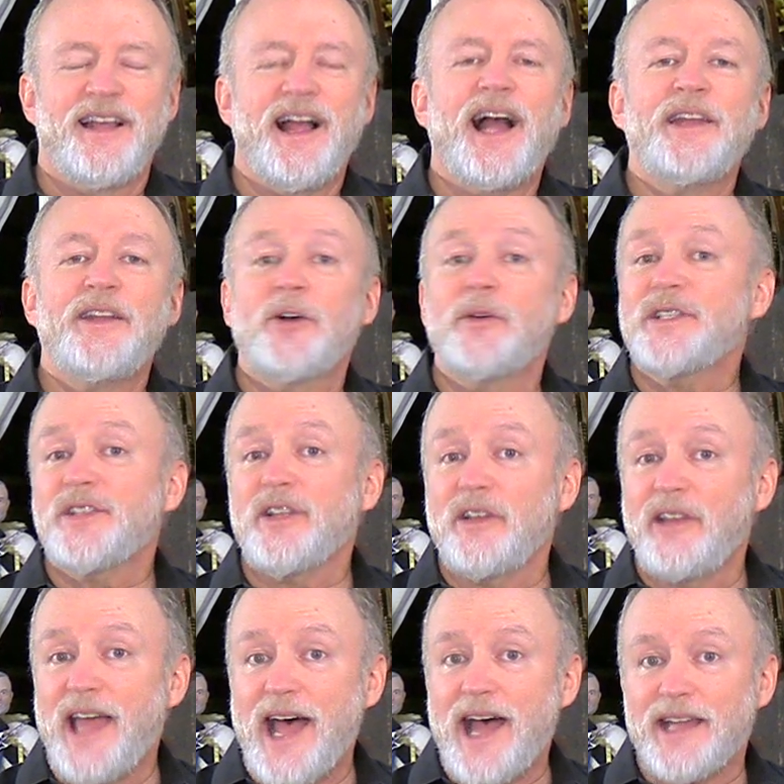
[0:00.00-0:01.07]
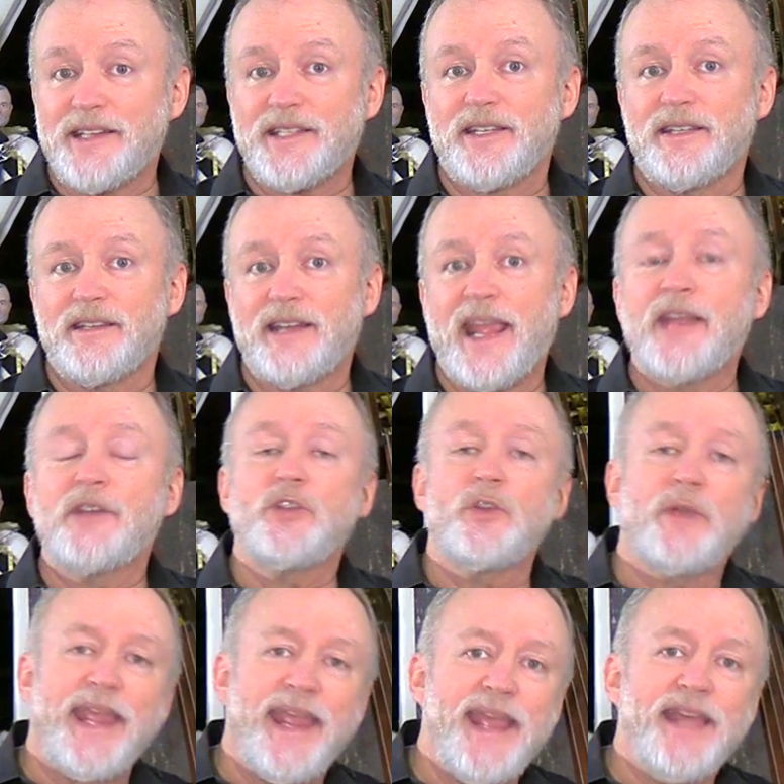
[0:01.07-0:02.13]
I know it's a lot, and you
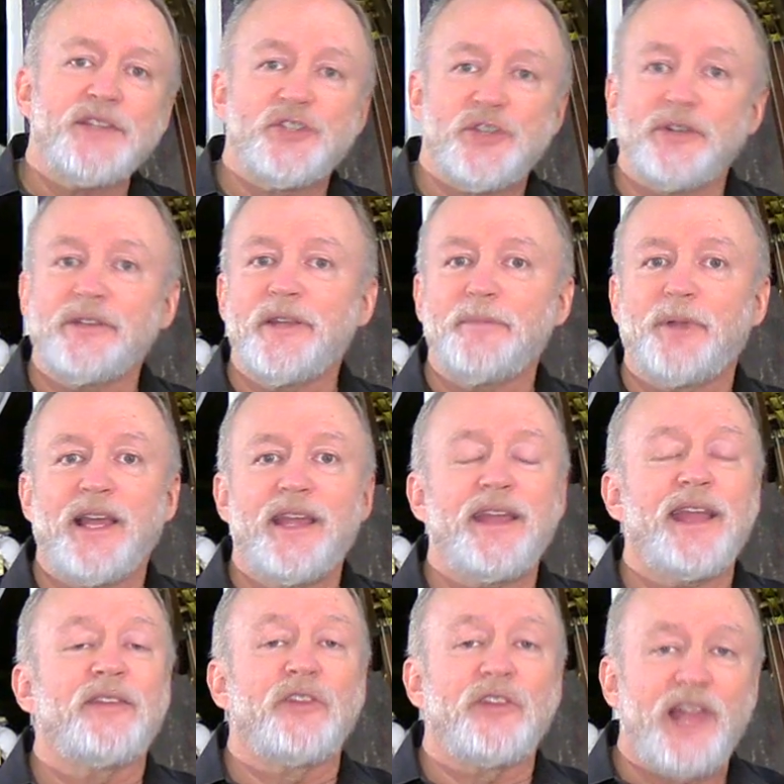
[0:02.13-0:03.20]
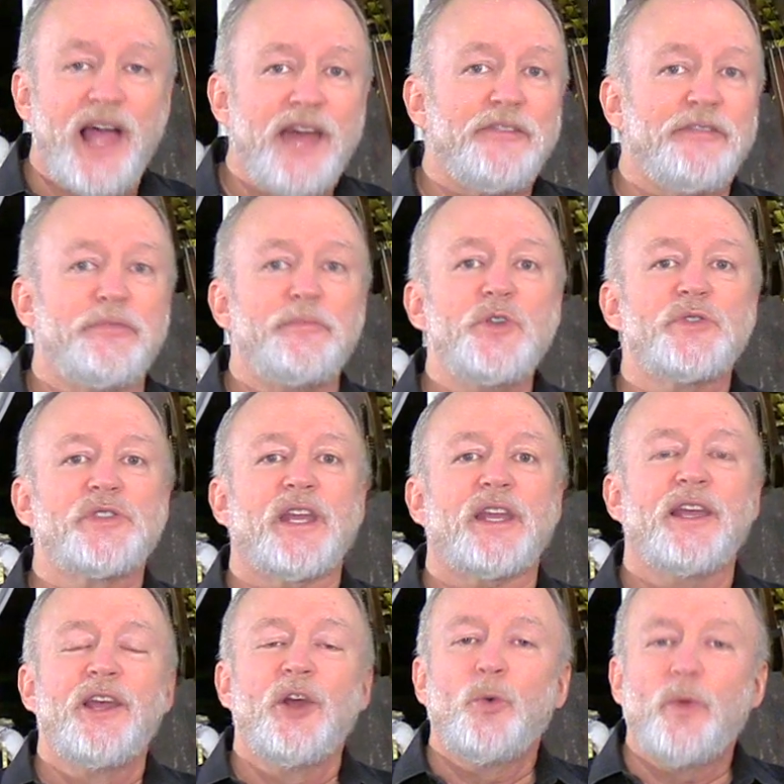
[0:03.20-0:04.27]
can certainly play a lot of music
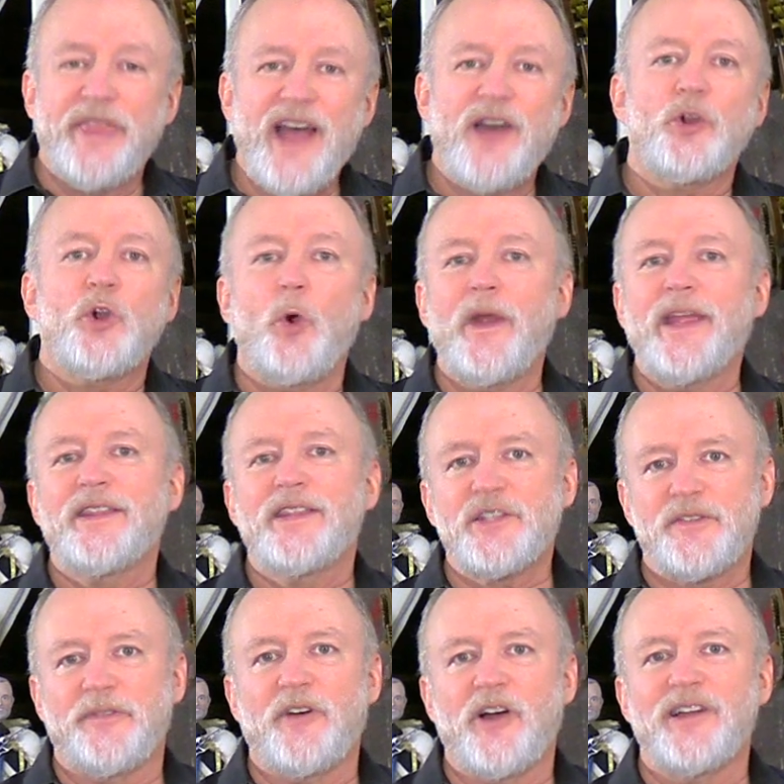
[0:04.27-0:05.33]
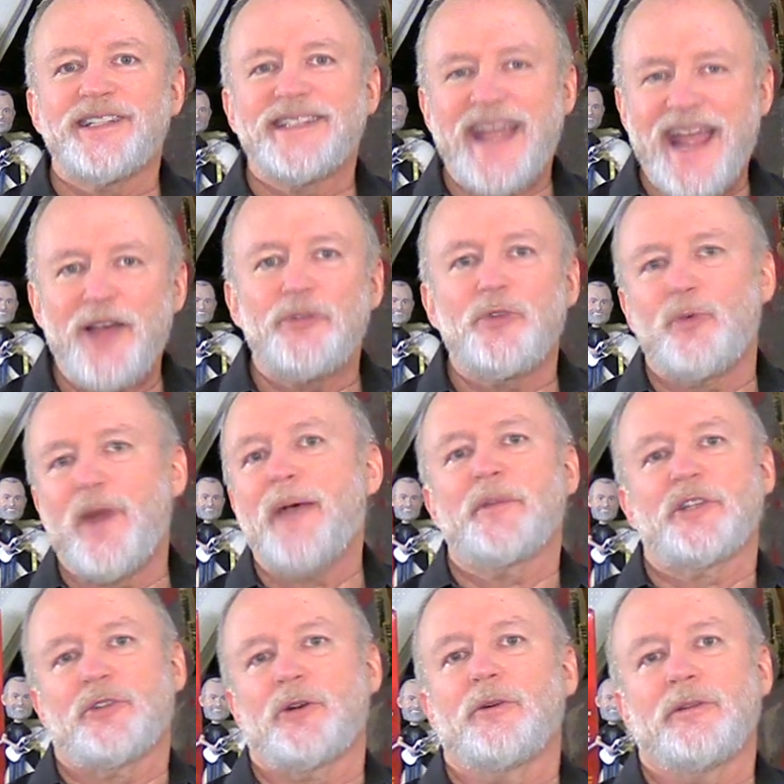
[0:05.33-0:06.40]
without going this far down the
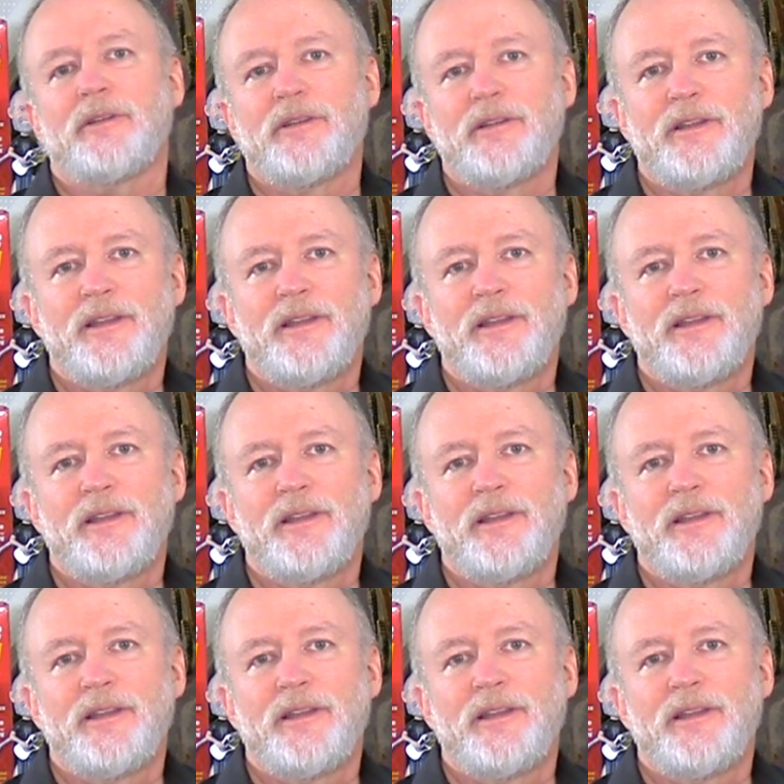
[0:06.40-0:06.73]
rabbit hole.